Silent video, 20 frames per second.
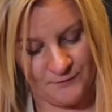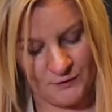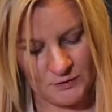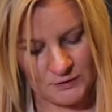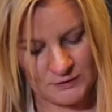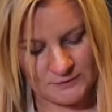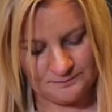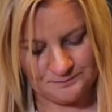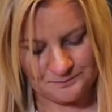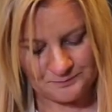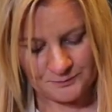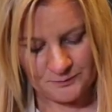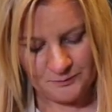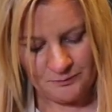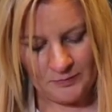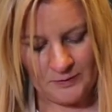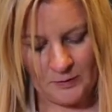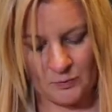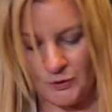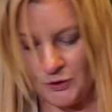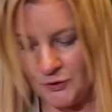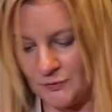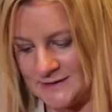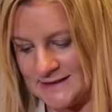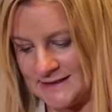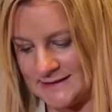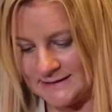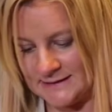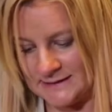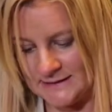food. We use
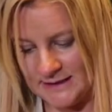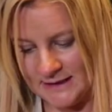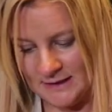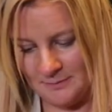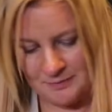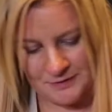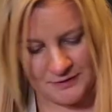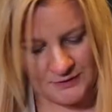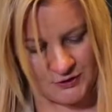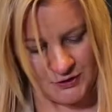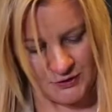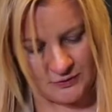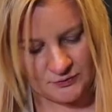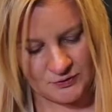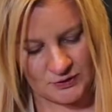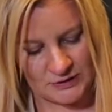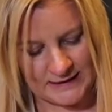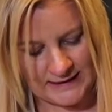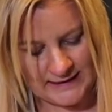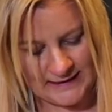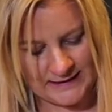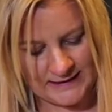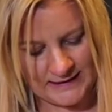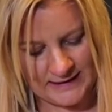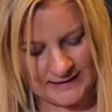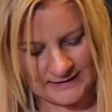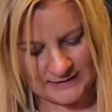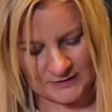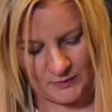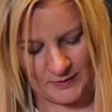it as a dip, the children like
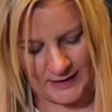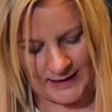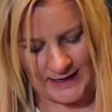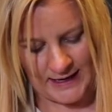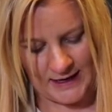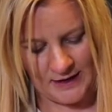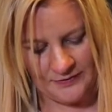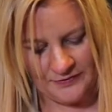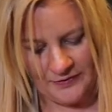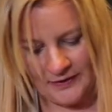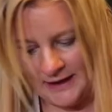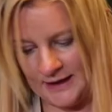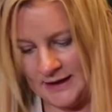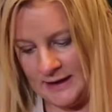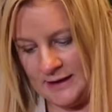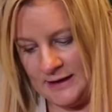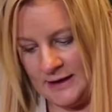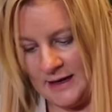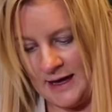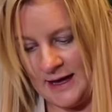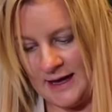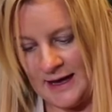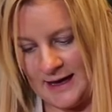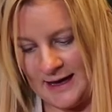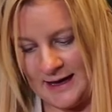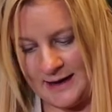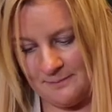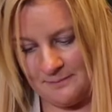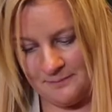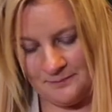it, it's quite healthy.
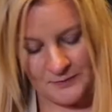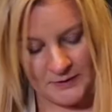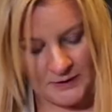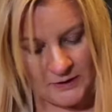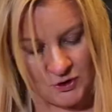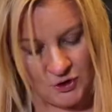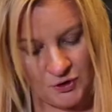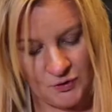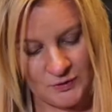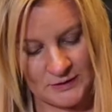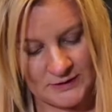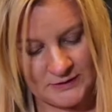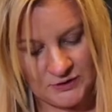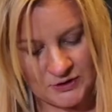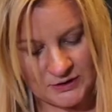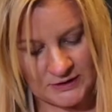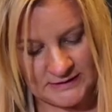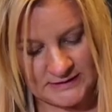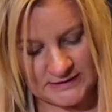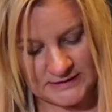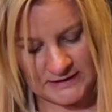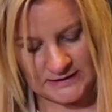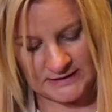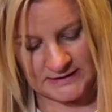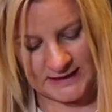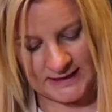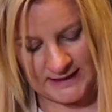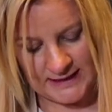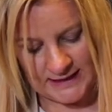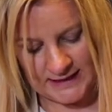You can just
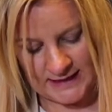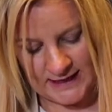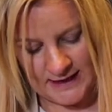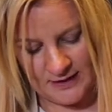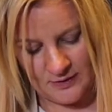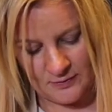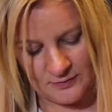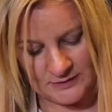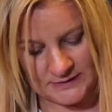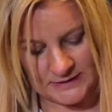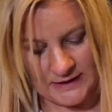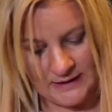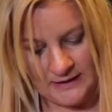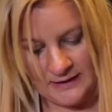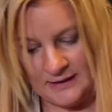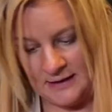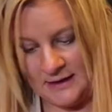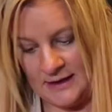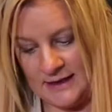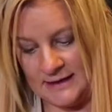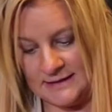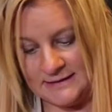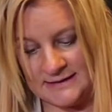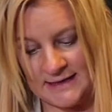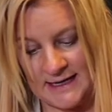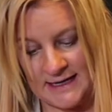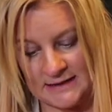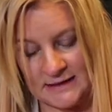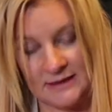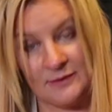take out
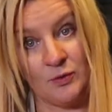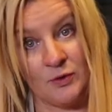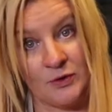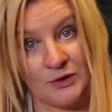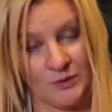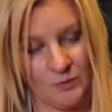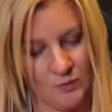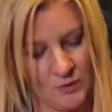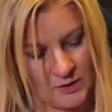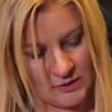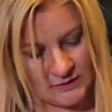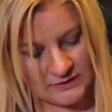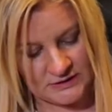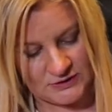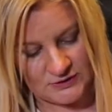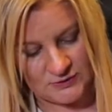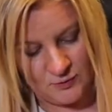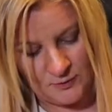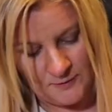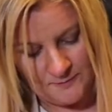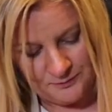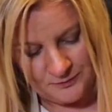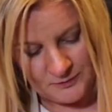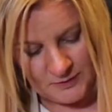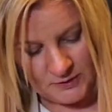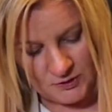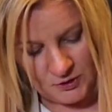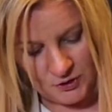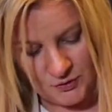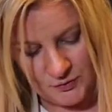exactly what you want. So
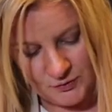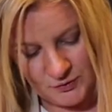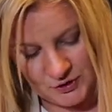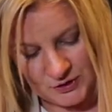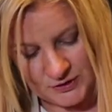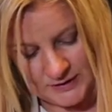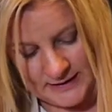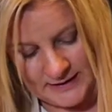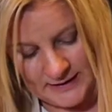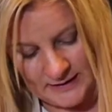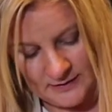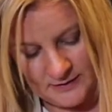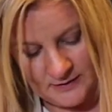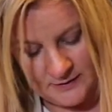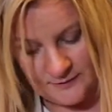usually,